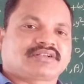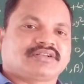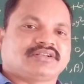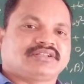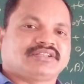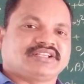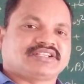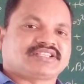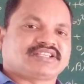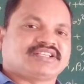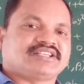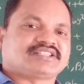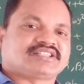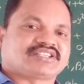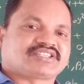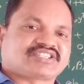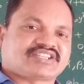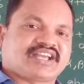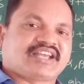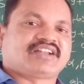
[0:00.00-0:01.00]
This is a
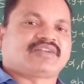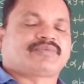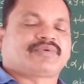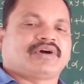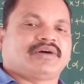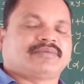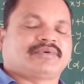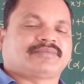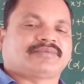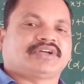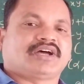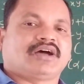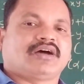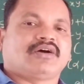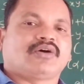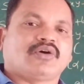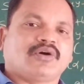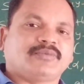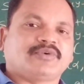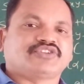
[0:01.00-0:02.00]
standard form of the
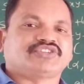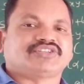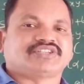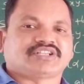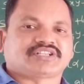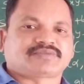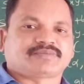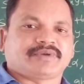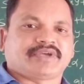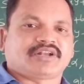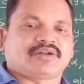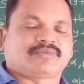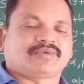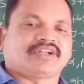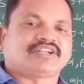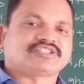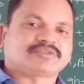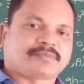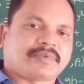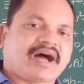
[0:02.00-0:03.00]
homogeneous pair of
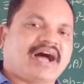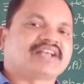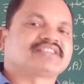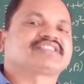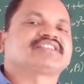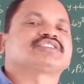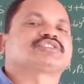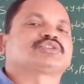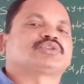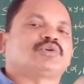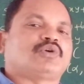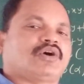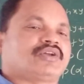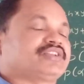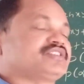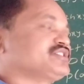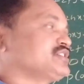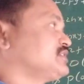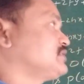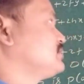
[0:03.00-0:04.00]
lines passes through origin.